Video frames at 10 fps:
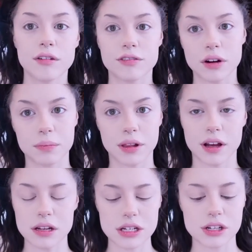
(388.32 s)
For
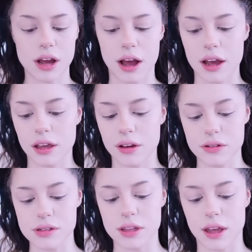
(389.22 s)
blush, I
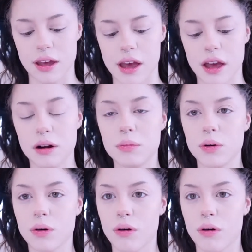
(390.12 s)
use the Animal